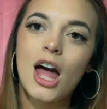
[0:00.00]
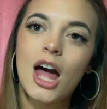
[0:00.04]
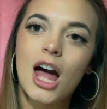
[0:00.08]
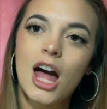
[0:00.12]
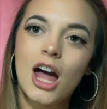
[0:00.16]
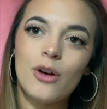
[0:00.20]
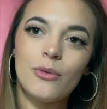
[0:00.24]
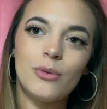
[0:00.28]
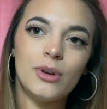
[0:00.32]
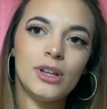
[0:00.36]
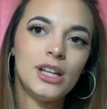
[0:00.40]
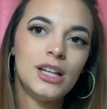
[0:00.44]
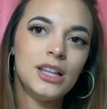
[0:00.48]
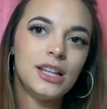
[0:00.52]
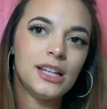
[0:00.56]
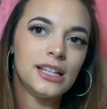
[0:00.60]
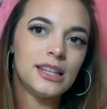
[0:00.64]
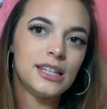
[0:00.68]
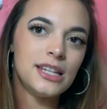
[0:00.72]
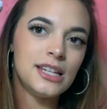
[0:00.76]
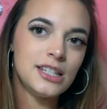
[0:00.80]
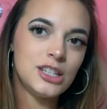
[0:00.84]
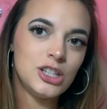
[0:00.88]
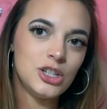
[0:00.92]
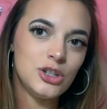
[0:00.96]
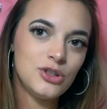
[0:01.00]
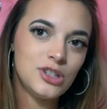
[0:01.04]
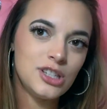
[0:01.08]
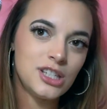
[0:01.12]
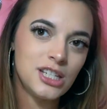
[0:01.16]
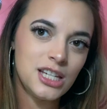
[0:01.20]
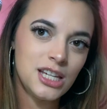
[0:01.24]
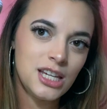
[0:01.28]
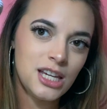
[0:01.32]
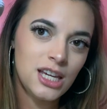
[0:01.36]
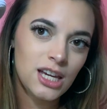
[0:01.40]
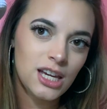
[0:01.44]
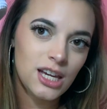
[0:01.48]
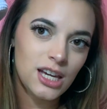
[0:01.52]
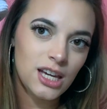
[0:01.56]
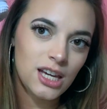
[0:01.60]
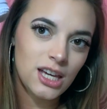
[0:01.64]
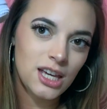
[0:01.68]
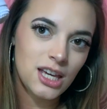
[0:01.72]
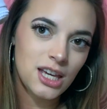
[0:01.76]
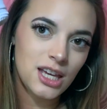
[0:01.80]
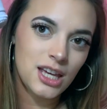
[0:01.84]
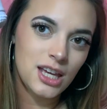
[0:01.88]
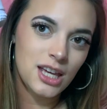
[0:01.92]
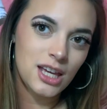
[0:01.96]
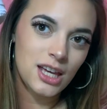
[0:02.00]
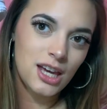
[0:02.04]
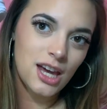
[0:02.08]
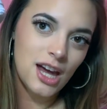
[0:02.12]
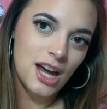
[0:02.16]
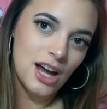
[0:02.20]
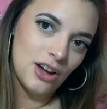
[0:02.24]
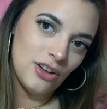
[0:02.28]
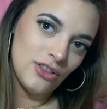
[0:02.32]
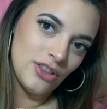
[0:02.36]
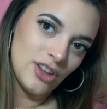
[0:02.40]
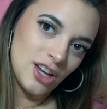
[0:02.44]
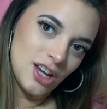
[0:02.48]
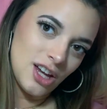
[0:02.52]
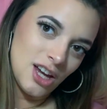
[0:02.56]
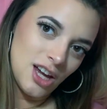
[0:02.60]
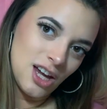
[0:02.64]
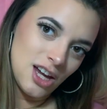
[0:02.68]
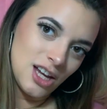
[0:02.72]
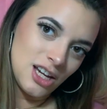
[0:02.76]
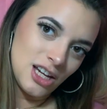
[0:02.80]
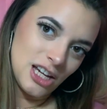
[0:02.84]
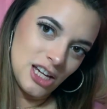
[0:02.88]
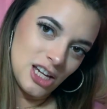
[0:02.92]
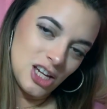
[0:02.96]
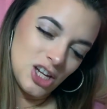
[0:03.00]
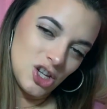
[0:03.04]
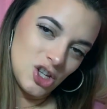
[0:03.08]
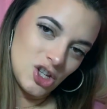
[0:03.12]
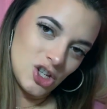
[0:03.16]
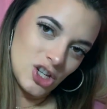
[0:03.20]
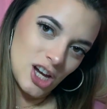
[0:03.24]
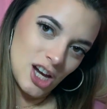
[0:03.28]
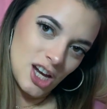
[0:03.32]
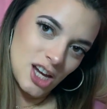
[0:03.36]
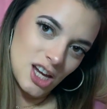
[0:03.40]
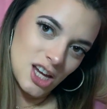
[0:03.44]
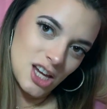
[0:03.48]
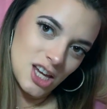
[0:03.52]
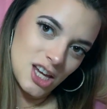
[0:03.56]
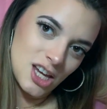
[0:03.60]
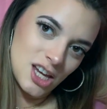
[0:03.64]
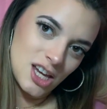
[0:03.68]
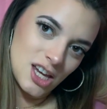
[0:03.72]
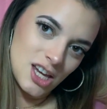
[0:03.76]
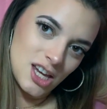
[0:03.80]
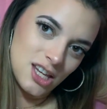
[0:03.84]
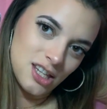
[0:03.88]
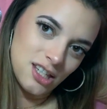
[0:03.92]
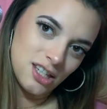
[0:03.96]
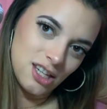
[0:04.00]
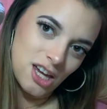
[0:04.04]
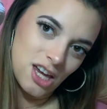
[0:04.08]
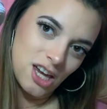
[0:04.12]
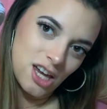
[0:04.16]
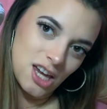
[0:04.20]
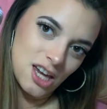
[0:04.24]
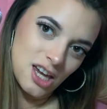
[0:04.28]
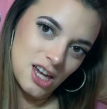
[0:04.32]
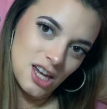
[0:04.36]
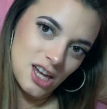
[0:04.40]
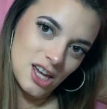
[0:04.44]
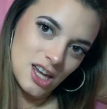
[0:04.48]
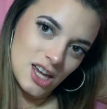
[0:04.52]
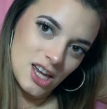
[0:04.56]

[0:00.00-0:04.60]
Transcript: I really like these. You see how the Nike check is like